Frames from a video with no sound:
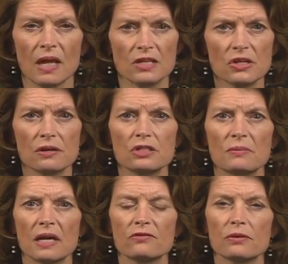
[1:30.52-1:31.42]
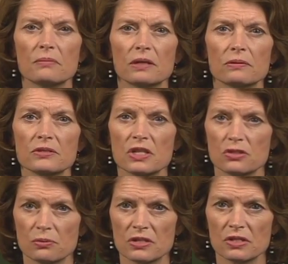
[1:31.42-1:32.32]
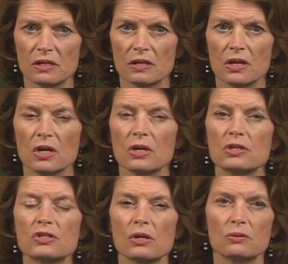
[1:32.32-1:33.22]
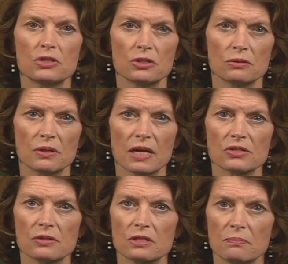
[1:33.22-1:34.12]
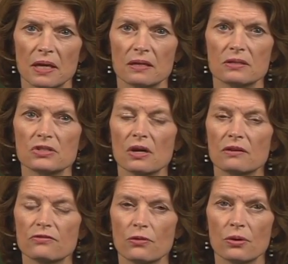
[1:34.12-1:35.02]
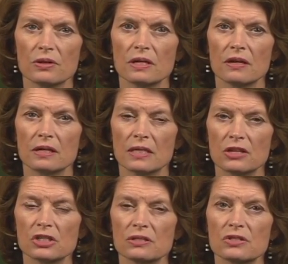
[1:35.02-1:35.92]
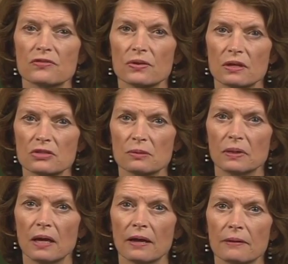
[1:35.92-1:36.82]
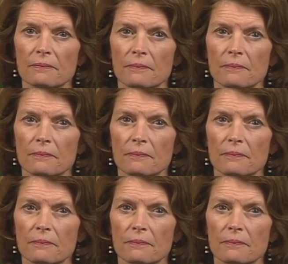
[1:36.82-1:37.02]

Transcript: As our demand for minerals has risen, so too has our dependence on foreign nations for their supply.